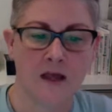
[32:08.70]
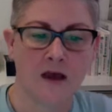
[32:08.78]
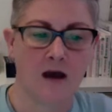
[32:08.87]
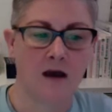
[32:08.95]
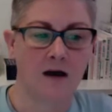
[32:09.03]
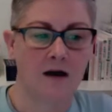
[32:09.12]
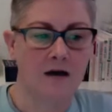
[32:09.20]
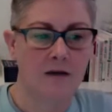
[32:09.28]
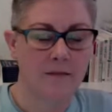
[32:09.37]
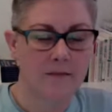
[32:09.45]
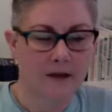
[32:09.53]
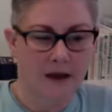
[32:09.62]

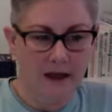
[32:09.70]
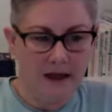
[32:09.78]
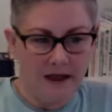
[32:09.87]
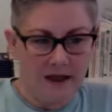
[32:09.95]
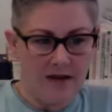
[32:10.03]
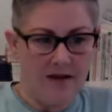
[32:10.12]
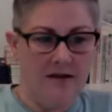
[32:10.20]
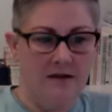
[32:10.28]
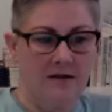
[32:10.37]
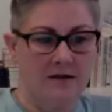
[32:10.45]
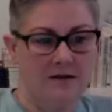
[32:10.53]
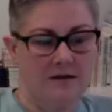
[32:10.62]
Um,
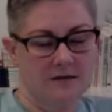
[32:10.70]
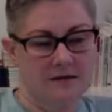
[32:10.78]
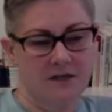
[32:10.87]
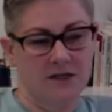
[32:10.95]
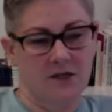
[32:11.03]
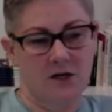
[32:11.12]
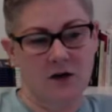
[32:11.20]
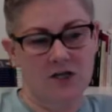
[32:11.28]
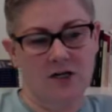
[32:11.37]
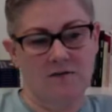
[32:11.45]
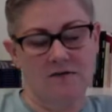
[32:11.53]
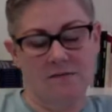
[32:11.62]
hey, this is a good
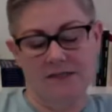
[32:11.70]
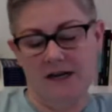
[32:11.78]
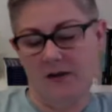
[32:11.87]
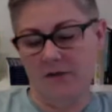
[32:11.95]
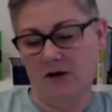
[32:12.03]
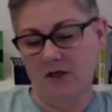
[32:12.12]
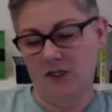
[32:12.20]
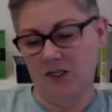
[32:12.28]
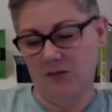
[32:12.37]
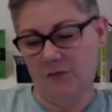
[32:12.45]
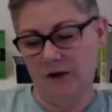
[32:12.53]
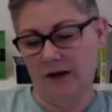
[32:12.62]
question from Tamara.
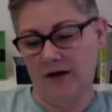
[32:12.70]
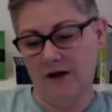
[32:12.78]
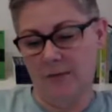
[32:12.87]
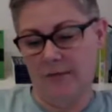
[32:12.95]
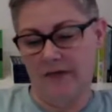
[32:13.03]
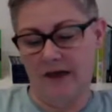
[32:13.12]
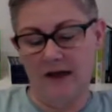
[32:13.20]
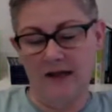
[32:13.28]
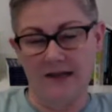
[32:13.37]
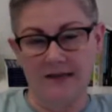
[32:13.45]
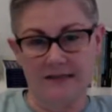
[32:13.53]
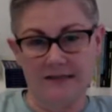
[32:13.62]
She's bringing up that
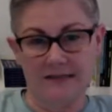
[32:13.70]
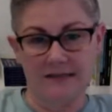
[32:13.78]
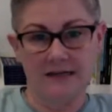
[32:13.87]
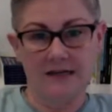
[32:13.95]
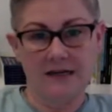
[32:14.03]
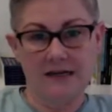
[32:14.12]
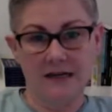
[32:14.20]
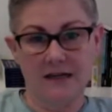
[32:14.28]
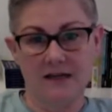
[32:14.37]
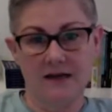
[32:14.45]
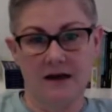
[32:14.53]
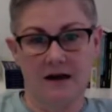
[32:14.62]
in D C,
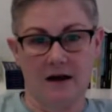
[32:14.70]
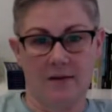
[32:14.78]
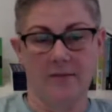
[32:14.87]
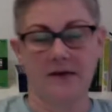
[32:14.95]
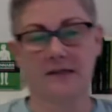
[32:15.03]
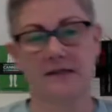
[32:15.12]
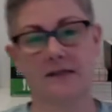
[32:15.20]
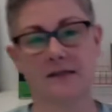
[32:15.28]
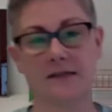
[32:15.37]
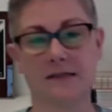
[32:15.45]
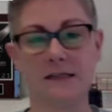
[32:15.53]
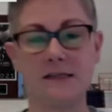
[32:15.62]
um,
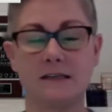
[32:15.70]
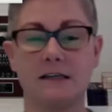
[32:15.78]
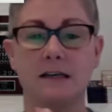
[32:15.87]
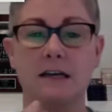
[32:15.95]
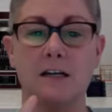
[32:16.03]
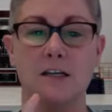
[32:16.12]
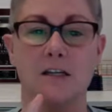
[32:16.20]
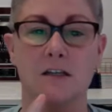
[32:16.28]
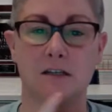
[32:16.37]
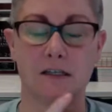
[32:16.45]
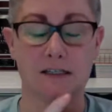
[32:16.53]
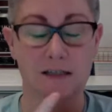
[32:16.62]
D C
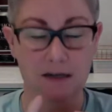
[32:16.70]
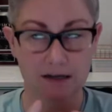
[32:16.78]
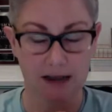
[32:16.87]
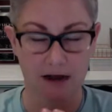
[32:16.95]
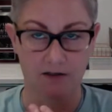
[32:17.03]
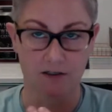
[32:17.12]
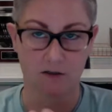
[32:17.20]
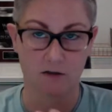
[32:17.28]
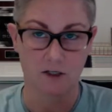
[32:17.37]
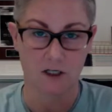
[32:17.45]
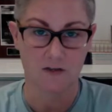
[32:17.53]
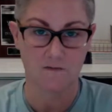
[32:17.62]
City
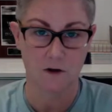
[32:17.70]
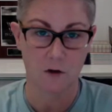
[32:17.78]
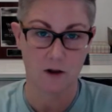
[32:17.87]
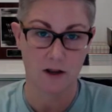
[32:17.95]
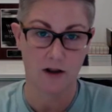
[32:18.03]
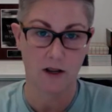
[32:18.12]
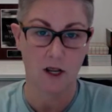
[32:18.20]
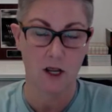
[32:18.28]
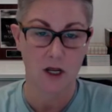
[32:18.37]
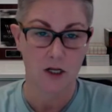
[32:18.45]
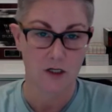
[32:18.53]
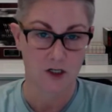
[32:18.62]
Council just voted
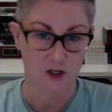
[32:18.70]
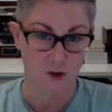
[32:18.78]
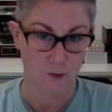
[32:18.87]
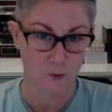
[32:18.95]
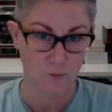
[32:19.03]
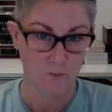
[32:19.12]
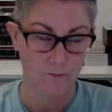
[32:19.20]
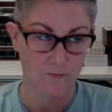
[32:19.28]
to